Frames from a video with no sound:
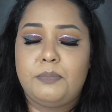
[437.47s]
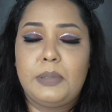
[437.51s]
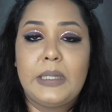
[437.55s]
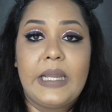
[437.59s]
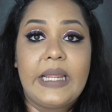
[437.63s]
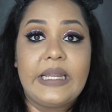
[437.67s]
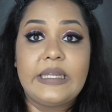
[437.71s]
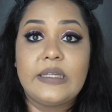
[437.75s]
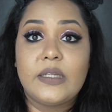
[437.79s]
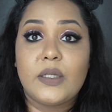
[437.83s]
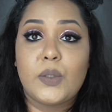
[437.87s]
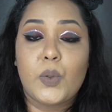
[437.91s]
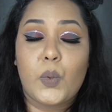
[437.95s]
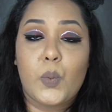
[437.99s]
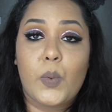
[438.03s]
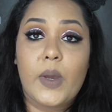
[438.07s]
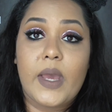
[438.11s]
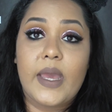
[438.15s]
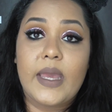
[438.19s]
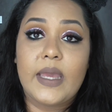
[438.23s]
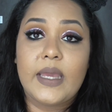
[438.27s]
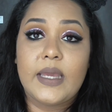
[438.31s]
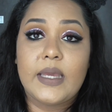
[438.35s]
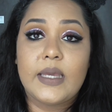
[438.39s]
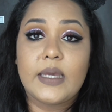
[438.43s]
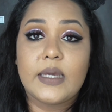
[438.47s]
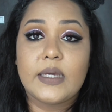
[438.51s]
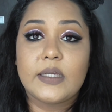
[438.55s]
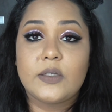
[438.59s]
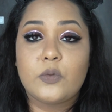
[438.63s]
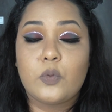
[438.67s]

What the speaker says: blended away.